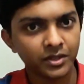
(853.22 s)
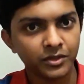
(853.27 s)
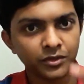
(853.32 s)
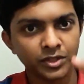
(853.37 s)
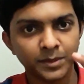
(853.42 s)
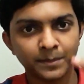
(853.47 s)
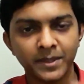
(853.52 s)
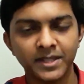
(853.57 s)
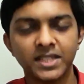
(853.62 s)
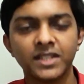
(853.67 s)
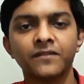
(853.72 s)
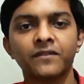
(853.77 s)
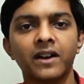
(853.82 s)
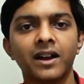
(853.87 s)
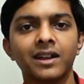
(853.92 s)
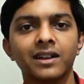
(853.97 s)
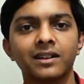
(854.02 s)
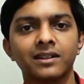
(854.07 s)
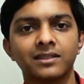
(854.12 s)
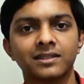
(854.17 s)
you
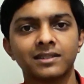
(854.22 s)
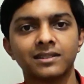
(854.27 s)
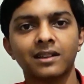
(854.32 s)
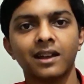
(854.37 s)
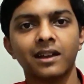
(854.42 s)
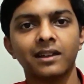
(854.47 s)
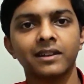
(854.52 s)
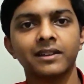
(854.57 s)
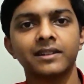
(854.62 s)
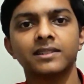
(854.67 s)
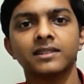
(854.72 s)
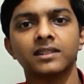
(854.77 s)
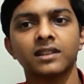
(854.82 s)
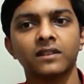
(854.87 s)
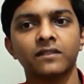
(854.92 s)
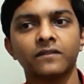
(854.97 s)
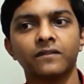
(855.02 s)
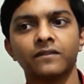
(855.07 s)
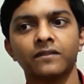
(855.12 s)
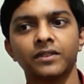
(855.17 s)
specify a style
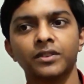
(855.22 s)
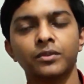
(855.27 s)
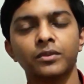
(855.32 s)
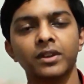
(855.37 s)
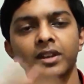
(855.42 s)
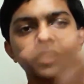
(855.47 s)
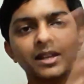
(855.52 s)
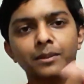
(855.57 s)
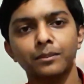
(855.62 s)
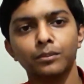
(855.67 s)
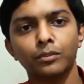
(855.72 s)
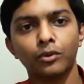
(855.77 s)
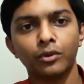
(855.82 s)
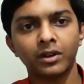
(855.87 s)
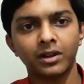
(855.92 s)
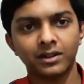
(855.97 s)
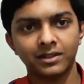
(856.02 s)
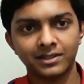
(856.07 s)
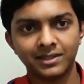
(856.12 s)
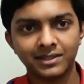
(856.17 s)
itself, you really
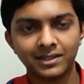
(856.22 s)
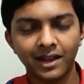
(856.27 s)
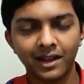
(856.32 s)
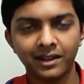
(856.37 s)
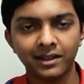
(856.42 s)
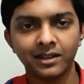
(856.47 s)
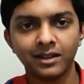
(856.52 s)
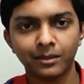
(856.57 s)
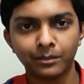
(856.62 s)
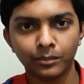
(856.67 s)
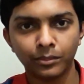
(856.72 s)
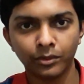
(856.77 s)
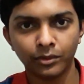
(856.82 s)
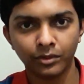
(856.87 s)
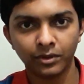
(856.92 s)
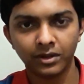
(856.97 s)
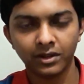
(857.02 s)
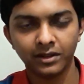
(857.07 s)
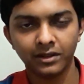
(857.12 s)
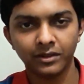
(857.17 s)
import a style
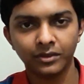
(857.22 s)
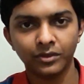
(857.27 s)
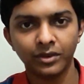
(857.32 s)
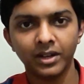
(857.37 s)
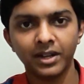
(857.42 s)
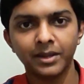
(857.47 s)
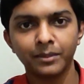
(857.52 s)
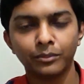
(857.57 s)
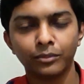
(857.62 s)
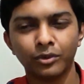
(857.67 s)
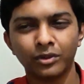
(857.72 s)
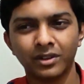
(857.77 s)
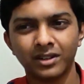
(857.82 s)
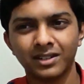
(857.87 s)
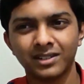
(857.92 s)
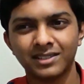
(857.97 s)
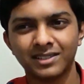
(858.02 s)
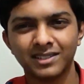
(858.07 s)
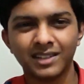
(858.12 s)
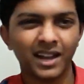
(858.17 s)
component, you really
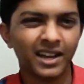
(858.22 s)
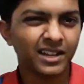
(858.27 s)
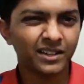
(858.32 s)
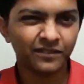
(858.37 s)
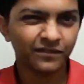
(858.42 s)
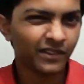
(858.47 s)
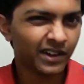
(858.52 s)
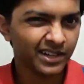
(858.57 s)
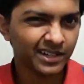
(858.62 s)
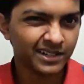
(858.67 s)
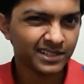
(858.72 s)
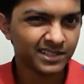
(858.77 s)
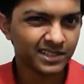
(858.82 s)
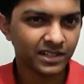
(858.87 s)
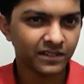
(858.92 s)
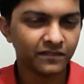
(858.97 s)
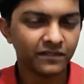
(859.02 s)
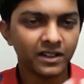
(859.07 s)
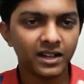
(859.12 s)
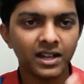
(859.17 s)
imported a styling file
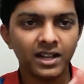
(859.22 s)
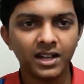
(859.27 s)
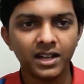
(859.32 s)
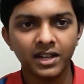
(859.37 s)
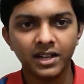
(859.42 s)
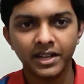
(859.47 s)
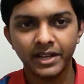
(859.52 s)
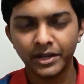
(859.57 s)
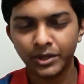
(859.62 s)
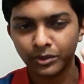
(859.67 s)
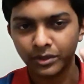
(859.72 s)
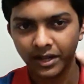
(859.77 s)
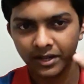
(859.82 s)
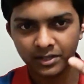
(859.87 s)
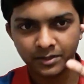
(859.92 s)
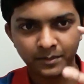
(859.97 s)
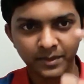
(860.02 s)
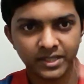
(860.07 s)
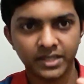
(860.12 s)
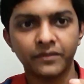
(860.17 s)
itself into
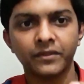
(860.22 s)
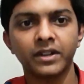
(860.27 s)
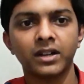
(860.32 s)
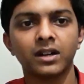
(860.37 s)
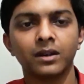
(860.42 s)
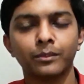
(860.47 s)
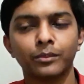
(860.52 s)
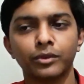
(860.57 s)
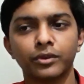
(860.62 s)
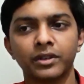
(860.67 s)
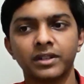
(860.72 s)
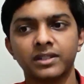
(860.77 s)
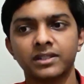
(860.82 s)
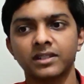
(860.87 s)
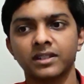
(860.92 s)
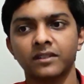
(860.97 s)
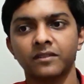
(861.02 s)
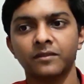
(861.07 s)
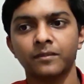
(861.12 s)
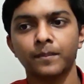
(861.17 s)
that specific component
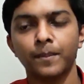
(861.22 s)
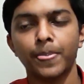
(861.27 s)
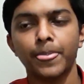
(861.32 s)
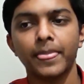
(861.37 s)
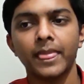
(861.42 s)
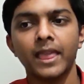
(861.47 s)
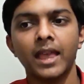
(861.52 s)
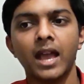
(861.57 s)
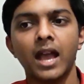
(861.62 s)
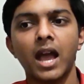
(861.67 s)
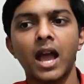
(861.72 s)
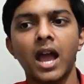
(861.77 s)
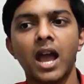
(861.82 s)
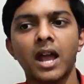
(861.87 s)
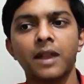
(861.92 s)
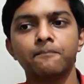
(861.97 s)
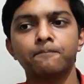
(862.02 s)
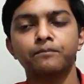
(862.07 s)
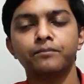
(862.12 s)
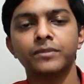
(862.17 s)
itself.
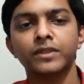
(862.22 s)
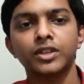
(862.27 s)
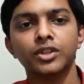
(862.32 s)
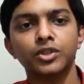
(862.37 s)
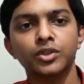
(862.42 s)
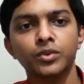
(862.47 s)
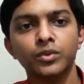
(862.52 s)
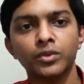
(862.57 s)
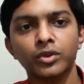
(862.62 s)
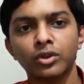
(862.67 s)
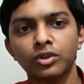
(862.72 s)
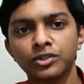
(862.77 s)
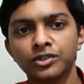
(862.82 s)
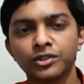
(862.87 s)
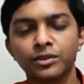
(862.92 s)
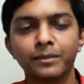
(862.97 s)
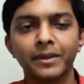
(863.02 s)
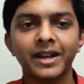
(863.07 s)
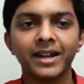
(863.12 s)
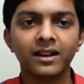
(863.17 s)
And you
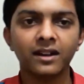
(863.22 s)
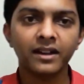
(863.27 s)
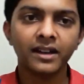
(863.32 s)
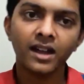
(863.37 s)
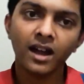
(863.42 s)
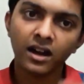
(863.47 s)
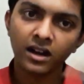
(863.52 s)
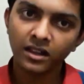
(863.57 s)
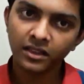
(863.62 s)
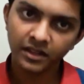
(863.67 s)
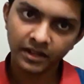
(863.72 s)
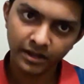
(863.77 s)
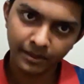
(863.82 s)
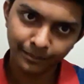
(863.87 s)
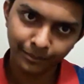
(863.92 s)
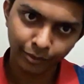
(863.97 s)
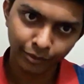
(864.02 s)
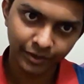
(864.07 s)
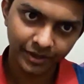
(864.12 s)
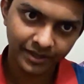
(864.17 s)
also made an, another
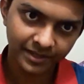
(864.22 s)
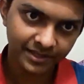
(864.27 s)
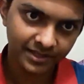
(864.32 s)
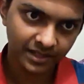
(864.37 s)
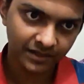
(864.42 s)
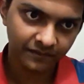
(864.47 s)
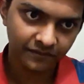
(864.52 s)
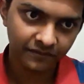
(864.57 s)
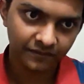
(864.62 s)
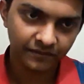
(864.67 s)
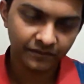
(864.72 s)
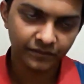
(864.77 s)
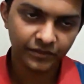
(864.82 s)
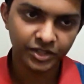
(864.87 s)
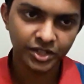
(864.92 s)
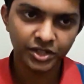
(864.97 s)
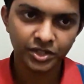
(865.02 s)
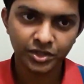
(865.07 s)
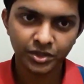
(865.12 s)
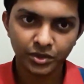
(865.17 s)
component itself,
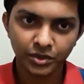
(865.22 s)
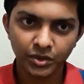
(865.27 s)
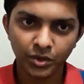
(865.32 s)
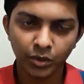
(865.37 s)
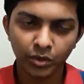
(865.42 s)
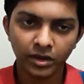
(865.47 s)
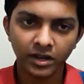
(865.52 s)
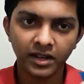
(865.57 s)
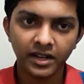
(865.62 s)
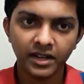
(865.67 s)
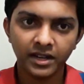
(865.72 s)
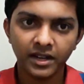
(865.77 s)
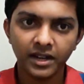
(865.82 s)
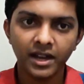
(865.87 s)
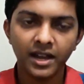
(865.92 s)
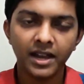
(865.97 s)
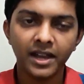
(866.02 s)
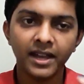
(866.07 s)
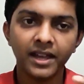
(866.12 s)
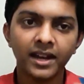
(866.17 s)
which is totally
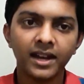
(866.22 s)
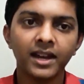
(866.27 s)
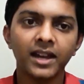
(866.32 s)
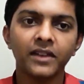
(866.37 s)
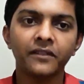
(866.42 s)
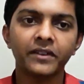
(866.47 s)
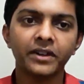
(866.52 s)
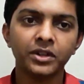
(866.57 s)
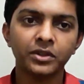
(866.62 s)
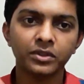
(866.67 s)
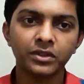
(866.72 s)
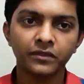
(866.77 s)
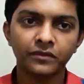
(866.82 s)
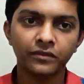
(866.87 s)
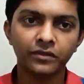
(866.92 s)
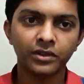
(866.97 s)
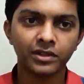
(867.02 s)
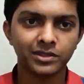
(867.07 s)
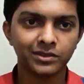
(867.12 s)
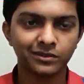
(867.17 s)
irrelevant to the
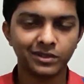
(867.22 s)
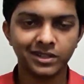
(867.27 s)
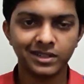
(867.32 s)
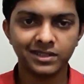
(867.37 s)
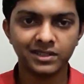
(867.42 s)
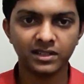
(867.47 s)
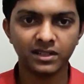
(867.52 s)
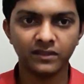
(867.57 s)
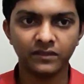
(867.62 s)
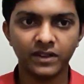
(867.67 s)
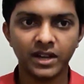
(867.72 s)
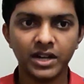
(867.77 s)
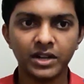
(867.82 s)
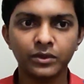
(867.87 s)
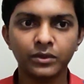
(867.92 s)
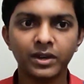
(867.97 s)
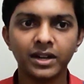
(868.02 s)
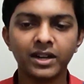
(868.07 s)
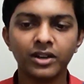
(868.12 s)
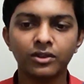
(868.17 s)
first one itself. And
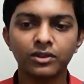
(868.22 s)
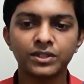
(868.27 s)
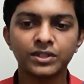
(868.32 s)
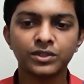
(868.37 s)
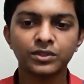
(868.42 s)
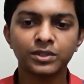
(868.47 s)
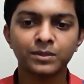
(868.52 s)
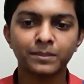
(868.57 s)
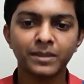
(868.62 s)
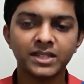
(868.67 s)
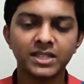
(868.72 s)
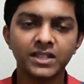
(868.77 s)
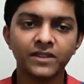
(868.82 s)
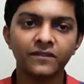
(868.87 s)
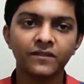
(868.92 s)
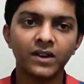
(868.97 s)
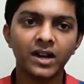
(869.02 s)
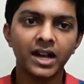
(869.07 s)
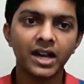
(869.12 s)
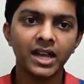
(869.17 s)
you really also
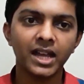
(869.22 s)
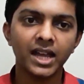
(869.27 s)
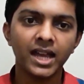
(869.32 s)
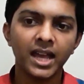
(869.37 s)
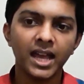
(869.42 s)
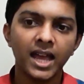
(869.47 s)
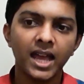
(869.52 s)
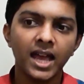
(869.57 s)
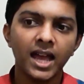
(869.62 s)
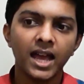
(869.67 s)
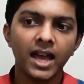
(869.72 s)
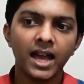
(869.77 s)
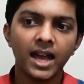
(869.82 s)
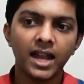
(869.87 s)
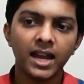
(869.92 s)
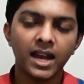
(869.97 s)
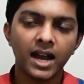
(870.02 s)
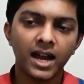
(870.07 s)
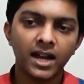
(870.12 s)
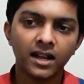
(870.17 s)
specify
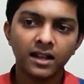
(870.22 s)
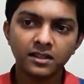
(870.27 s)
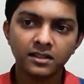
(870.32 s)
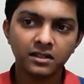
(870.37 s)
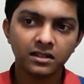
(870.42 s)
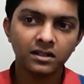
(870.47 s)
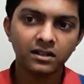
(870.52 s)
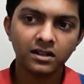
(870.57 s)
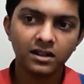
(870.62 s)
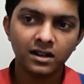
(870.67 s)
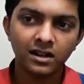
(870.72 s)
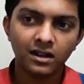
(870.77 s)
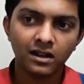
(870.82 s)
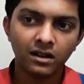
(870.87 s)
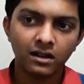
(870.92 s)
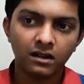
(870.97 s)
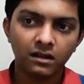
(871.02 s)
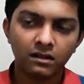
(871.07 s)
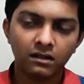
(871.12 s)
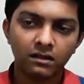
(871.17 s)
an another
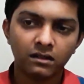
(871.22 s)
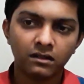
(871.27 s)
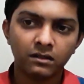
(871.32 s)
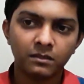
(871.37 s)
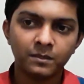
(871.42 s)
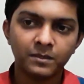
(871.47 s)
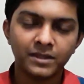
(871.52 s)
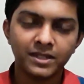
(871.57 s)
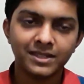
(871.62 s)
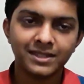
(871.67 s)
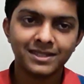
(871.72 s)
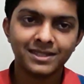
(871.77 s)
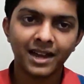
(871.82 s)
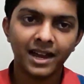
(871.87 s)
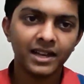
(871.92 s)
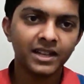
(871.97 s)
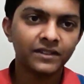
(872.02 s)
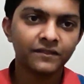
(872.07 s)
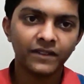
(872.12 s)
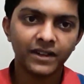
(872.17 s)
uh,
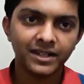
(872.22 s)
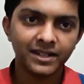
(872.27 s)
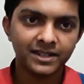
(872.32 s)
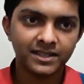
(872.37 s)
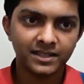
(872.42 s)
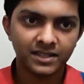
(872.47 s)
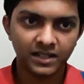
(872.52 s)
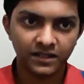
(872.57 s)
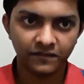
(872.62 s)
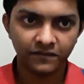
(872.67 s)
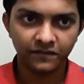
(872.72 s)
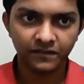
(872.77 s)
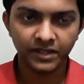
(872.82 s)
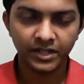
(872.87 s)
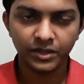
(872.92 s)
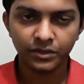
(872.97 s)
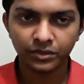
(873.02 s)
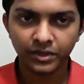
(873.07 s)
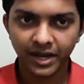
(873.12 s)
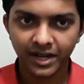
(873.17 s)
styling file itself
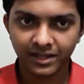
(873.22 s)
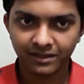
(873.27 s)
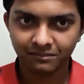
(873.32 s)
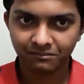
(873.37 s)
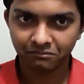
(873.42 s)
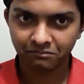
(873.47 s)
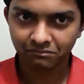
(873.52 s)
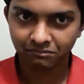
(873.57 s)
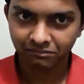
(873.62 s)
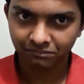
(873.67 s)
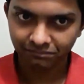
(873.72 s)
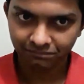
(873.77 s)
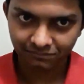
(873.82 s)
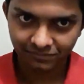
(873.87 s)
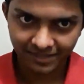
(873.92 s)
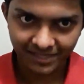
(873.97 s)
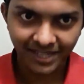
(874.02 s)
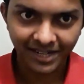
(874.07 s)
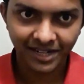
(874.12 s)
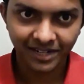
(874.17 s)
into that
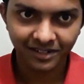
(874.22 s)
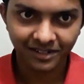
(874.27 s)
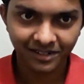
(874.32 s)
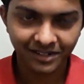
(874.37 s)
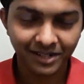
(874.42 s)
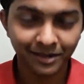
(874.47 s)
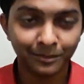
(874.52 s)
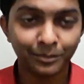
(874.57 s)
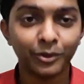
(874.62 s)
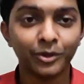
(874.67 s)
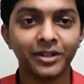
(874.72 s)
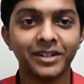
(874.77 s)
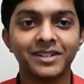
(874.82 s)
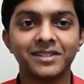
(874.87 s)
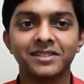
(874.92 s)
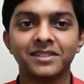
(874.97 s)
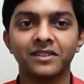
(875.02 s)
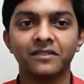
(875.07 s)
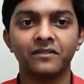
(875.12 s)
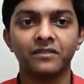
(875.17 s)
second component
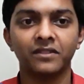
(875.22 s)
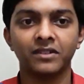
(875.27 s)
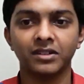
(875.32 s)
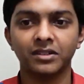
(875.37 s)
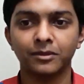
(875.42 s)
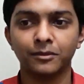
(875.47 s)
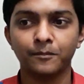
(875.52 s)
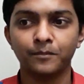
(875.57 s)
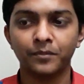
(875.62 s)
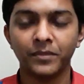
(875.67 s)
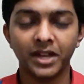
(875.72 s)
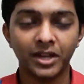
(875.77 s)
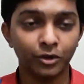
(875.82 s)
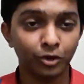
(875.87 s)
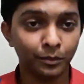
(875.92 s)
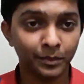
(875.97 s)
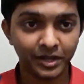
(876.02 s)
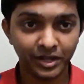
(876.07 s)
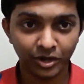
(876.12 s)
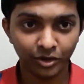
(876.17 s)
itself. Um, I
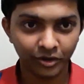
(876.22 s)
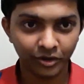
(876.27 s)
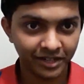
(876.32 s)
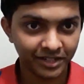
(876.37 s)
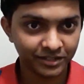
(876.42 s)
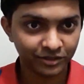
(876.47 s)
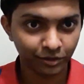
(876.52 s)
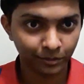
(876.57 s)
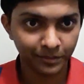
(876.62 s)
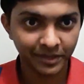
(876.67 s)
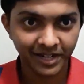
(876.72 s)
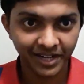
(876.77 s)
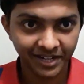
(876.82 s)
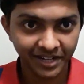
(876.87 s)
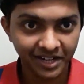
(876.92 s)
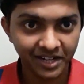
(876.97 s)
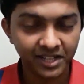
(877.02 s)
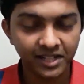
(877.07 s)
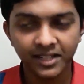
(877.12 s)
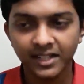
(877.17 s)
hope it not gets
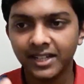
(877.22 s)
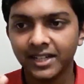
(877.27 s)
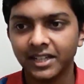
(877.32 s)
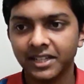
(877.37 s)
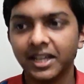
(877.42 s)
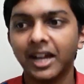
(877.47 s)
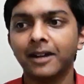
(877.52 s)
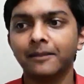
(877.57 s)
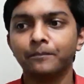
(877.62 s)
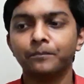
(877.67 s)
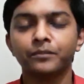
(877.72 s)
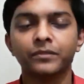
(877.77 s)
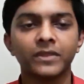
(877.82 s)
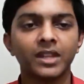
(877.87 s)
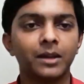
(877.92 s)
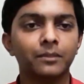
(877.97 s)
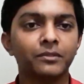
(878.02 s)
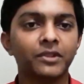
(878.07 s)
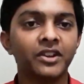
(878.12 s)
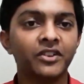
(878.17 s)
complicated. Yeah,
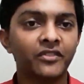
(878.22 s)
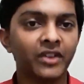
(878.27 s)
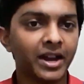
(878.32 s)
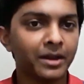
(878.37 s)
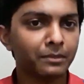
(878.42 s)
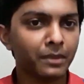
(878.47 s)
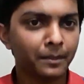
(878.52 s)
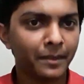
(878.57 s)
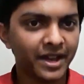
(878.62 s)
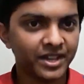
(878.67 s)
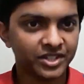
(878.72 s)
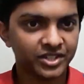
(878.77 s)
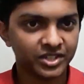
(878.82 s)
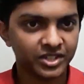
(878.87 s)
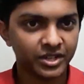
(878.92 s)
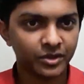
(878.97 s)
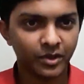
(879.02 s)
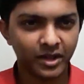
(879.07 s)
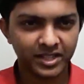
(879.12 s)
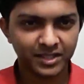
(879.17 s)
I'm really trying my
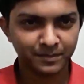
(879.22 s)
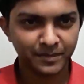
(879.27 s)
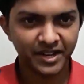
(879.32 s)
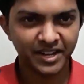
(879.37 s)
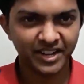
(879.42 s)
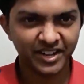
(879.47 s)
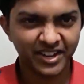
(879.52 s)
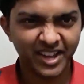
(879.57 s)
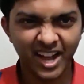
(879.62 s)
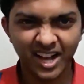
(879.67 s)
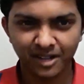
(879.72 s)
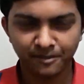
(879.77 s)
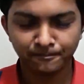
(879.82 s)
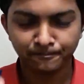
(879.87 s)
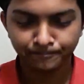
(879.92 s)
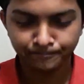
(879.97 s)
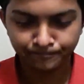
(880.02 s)
best to explain it. Yeah.